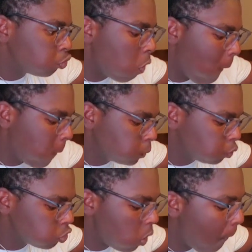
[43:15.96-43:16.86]
what mine
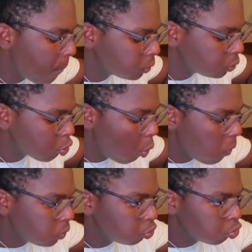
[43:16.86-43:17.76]
looked like,
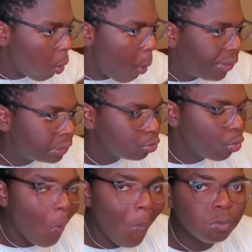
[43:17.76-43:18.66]
and I'm gonna have avocado
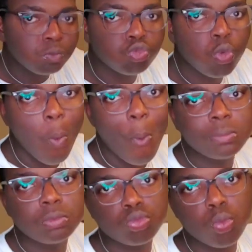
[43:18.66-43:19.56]
on mine too.
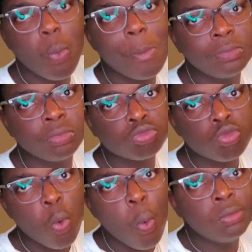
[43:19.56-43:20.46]

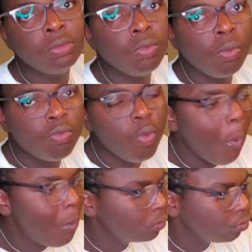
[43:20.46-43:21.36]
So,
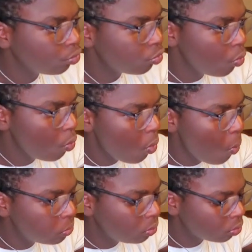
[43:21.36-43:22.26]

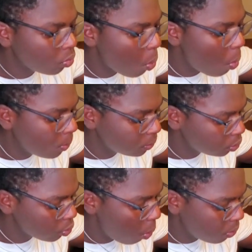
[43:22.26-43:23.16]
make sure that you
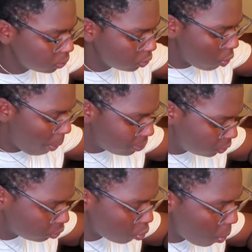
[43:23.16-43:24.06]
click that
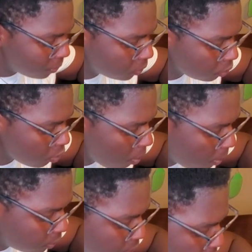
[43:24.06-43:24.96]
like
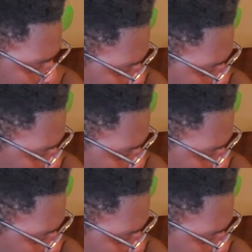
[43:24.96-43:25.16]
button